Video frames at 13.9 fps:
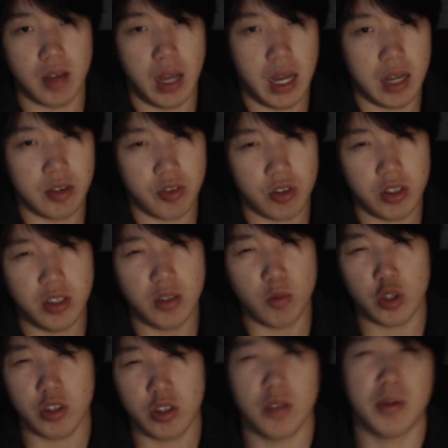I started
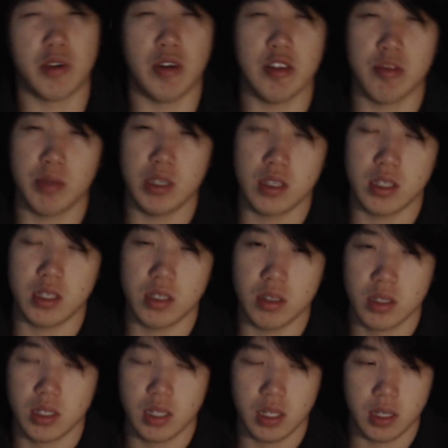working on my resume again,
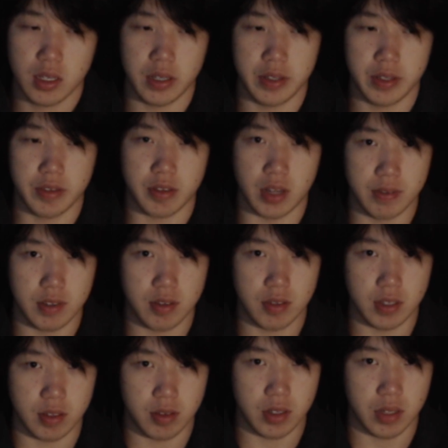because obviously I
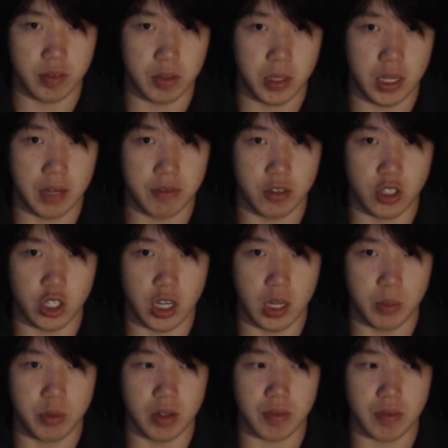still have to apply for
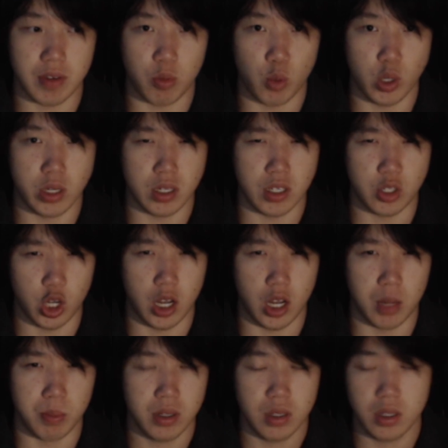jobs if I want a job.